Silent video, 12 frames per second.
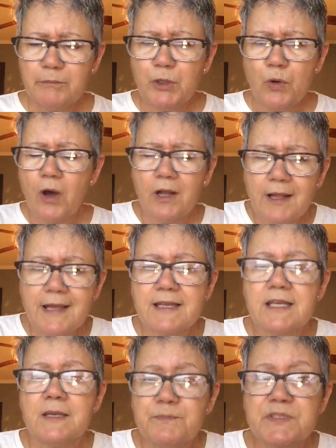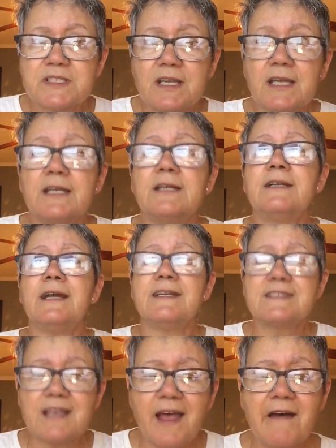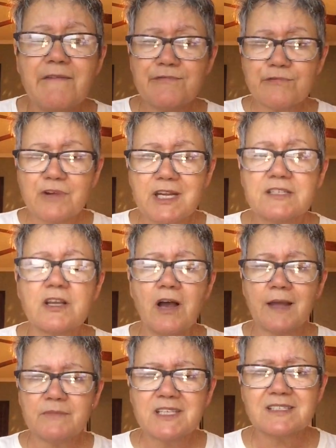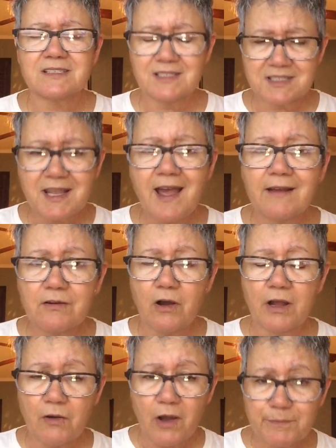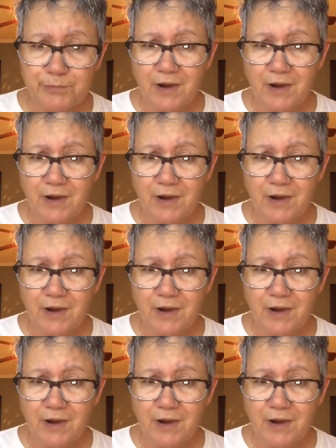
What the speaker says: But all I keep keep seeing is every time there's an attack on our